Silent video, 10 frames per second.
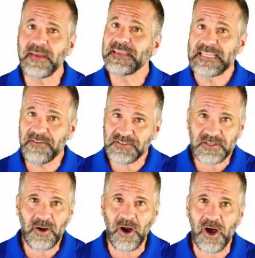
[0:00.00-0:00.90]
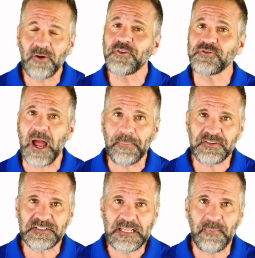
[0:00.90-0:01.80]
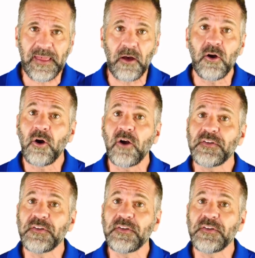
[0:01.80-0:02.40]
Give us a call, drop us an email, or